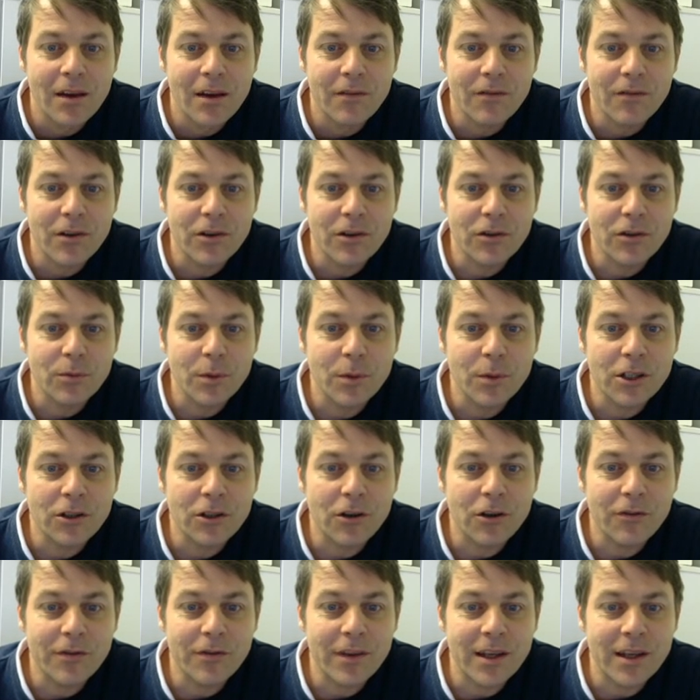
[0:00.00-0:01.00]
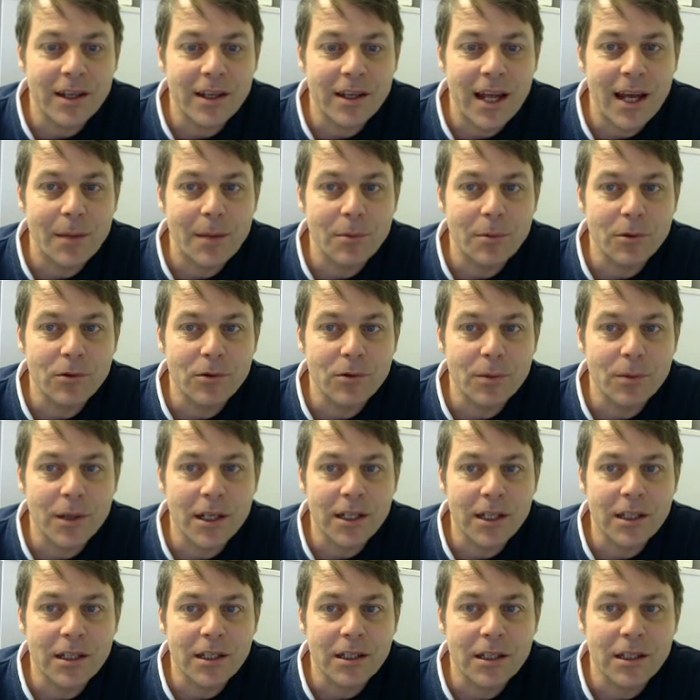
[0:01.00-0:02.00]
If I switch off the enable
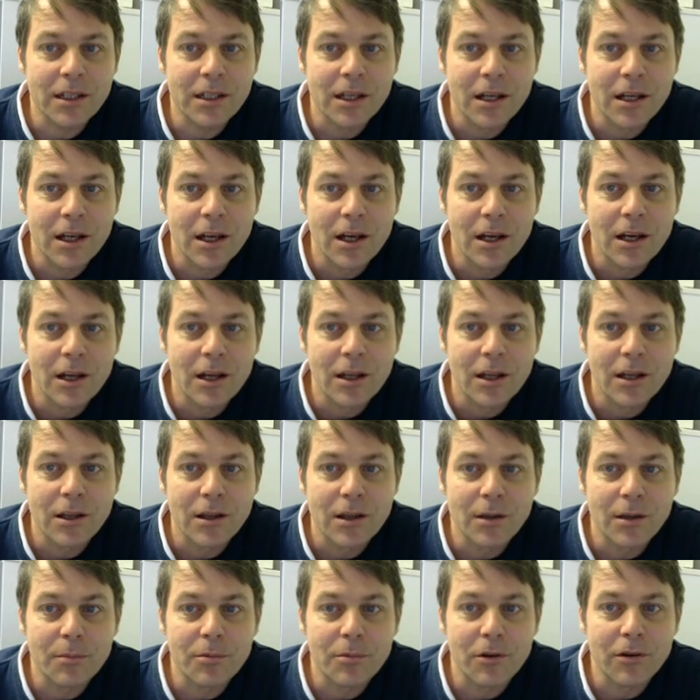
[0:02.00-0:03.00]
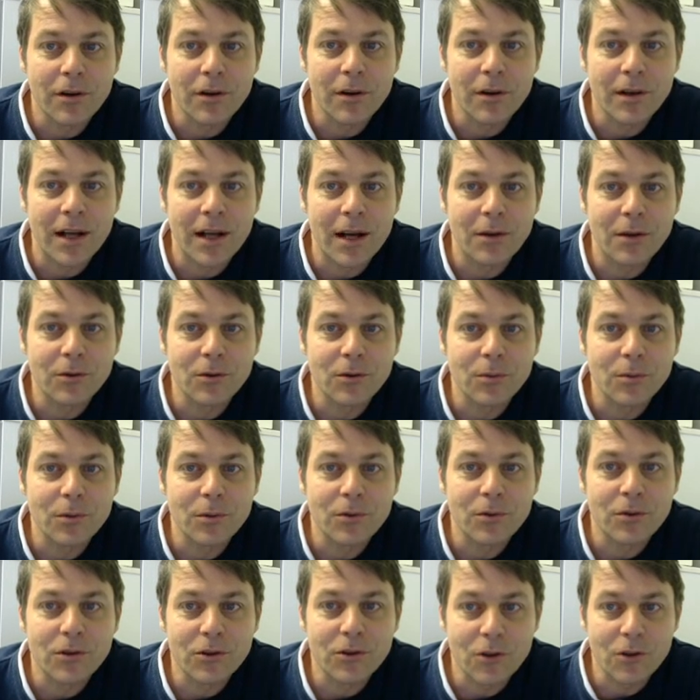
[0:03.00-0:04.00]
switch, the program counter will
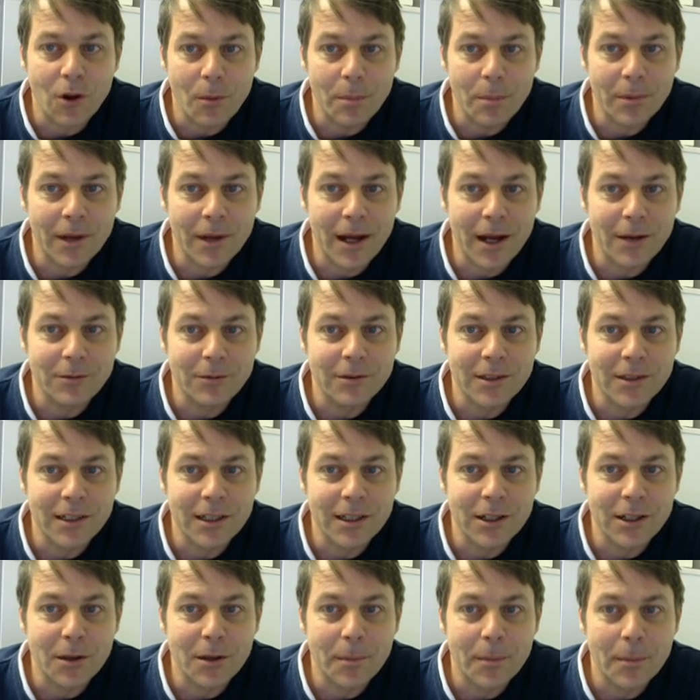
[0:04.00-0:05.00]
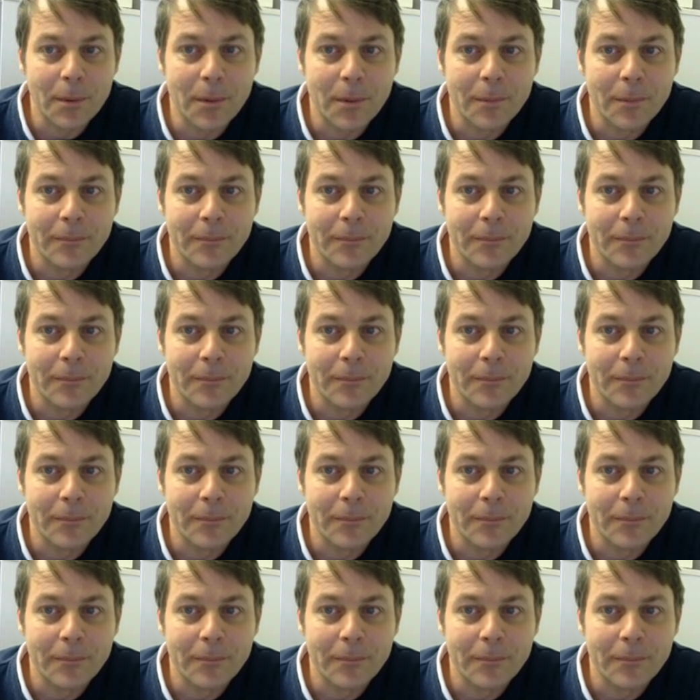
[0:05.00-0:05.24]
stop counting up.